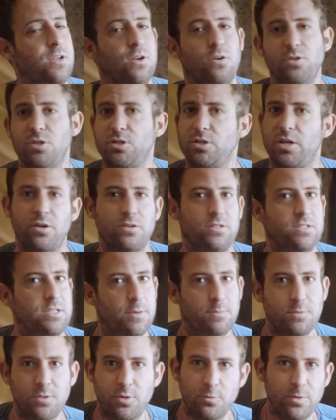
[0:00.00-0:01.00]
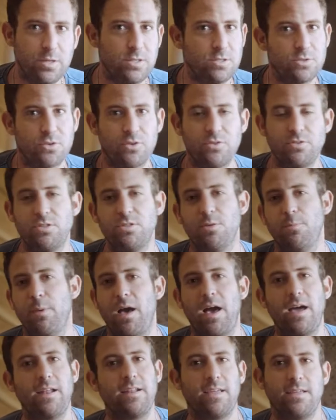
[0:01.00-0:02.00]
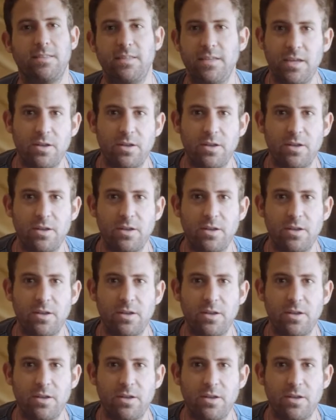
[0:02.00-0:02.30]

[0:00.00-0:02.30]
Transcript: share tips or resources about how to get the